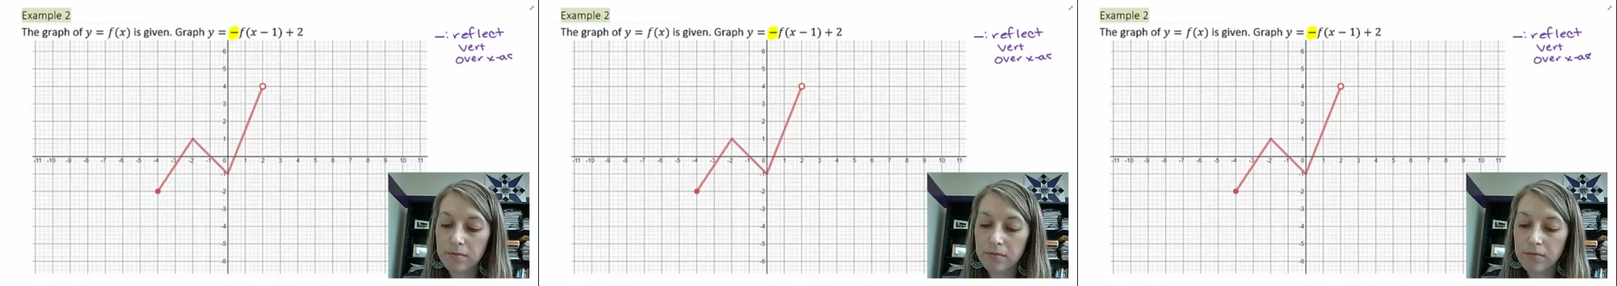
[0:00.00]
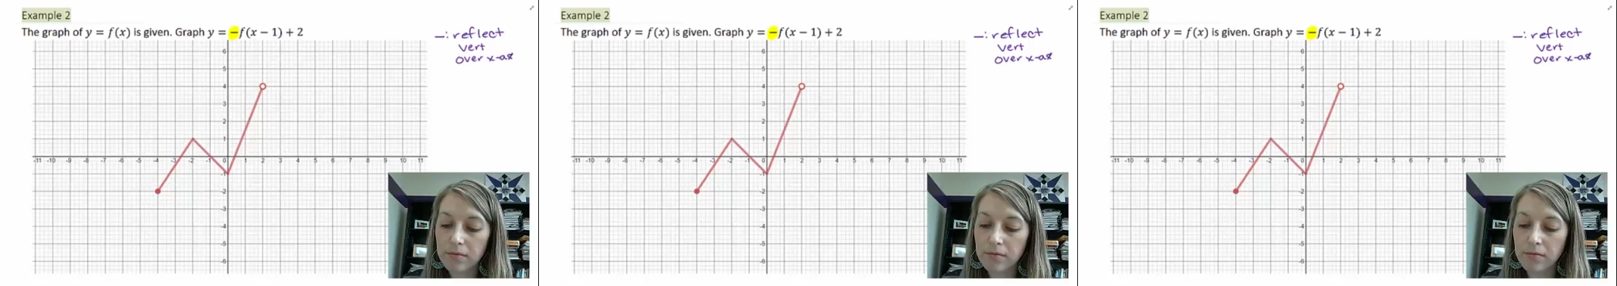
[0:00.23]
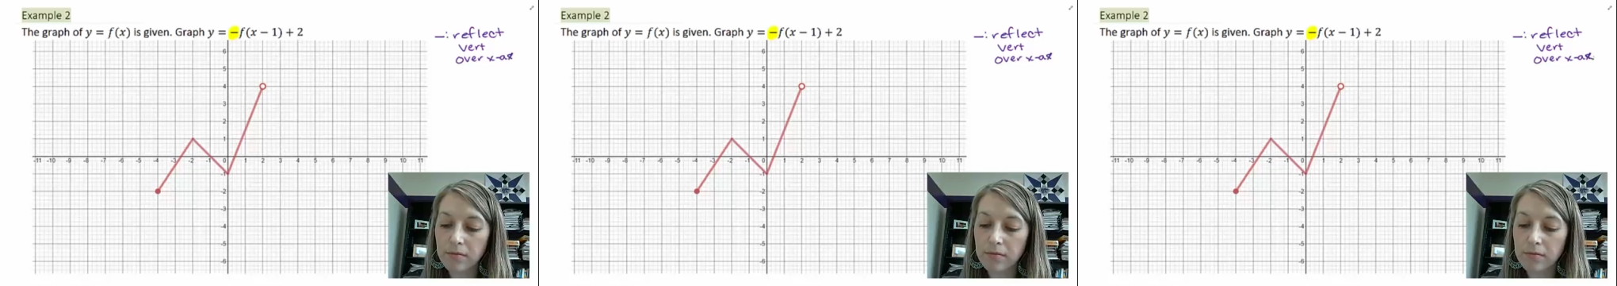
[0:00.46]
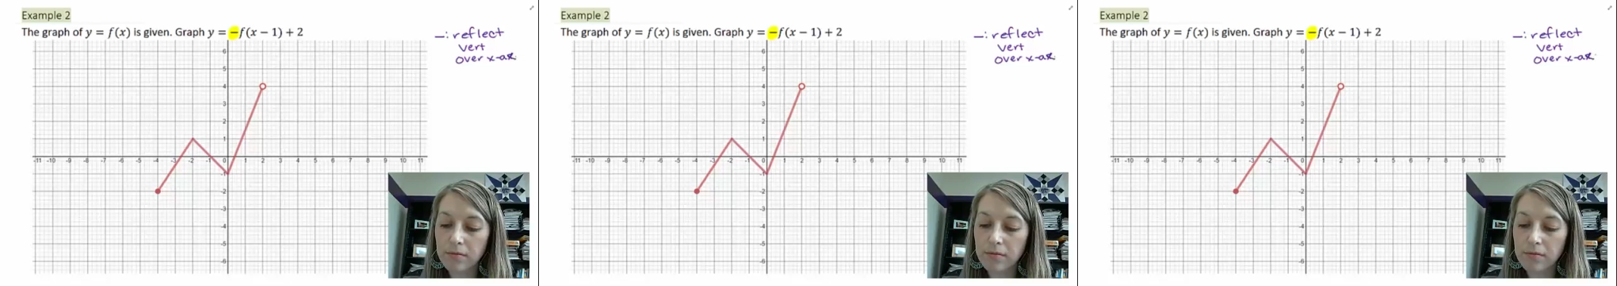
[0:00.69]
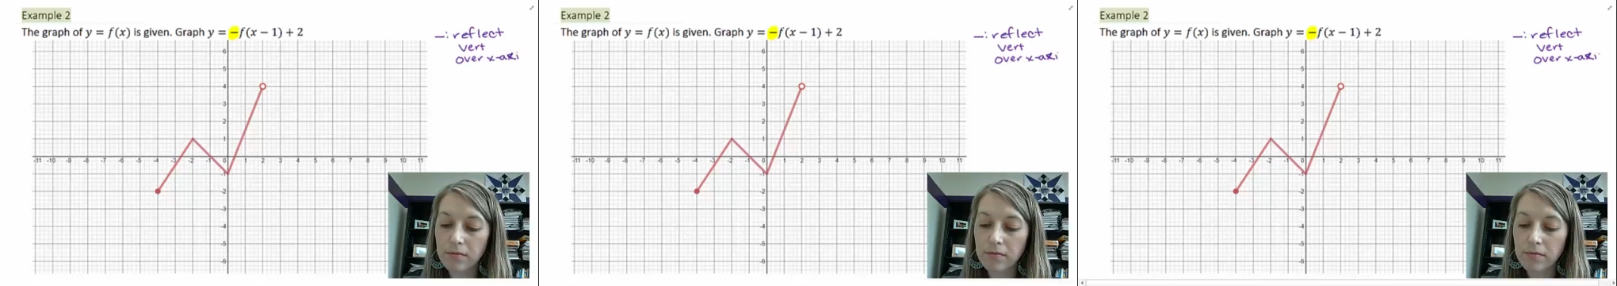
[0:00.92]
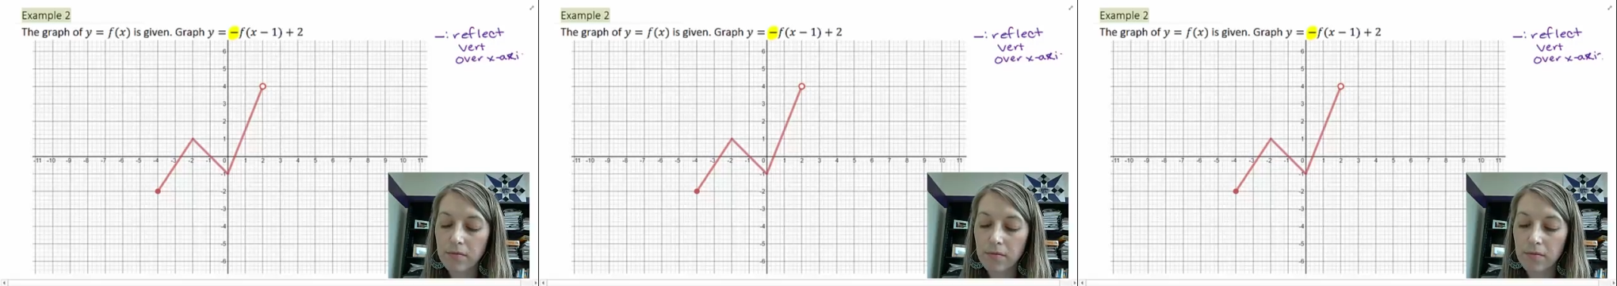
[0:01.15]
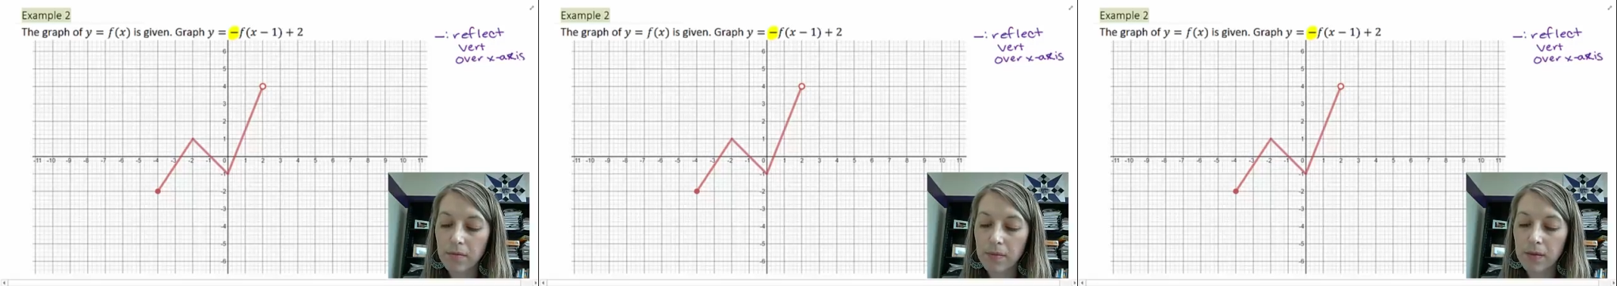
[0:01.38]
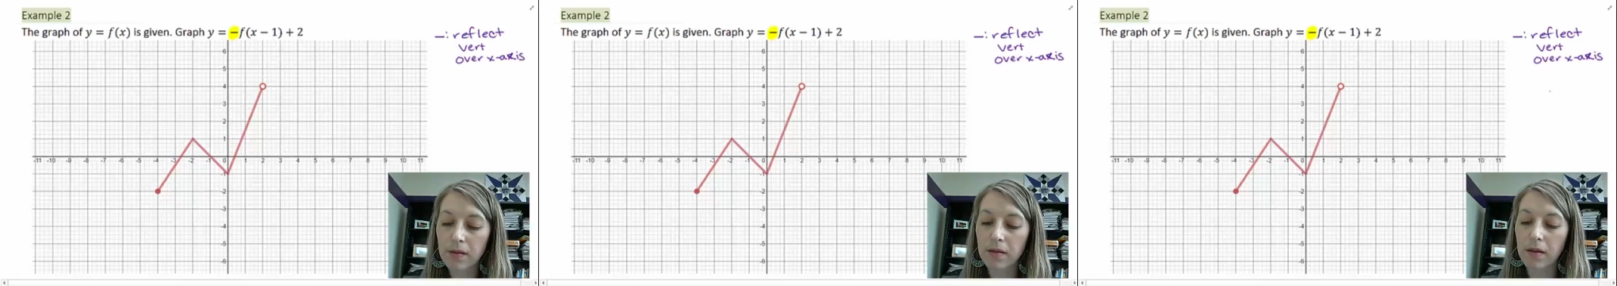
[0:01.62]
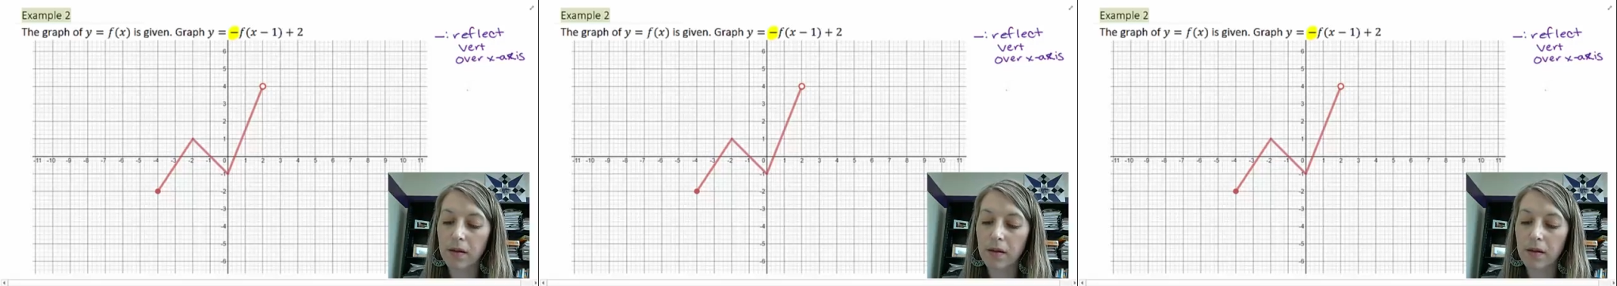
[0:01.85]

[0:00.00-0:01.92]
(silence)